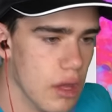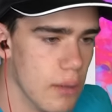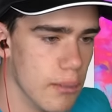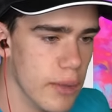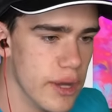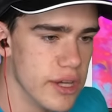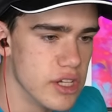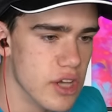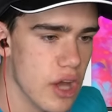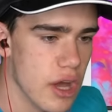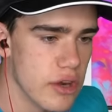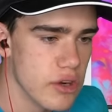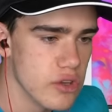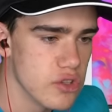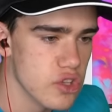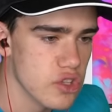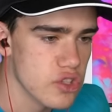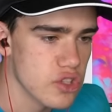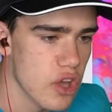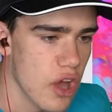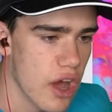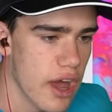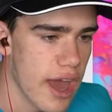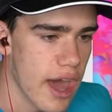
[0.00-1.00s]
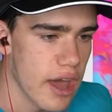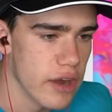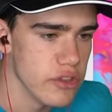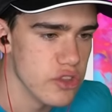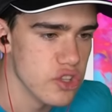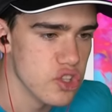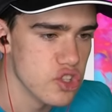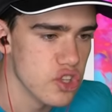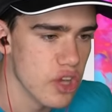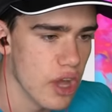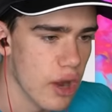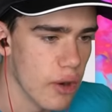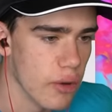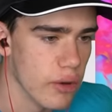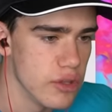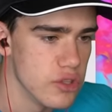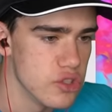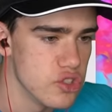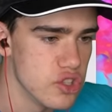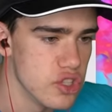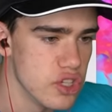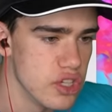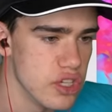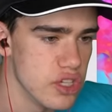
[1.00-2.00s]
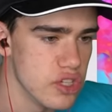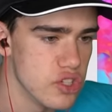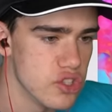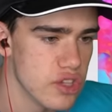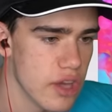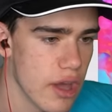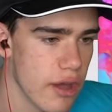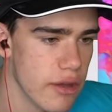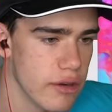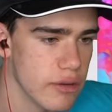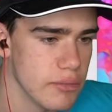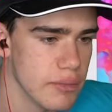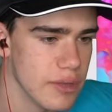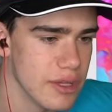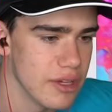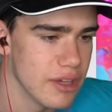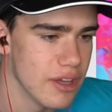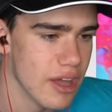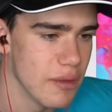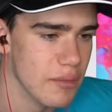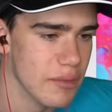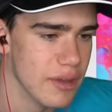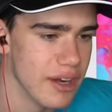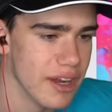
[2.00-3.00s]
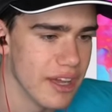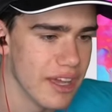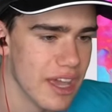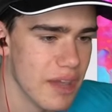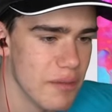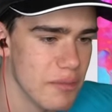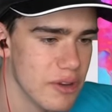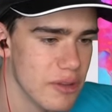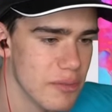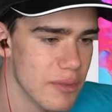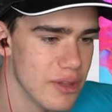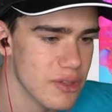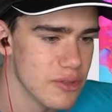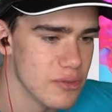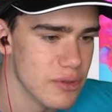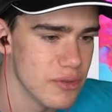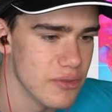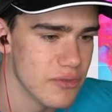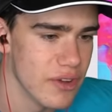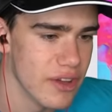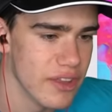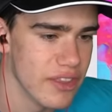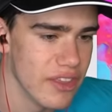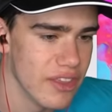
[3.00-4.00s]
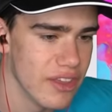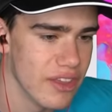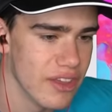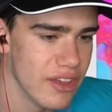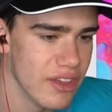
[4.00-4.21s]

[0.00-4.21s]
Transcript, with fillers: My daughter just got out of the shower and she shouted me to come in. I came to the bedroom to find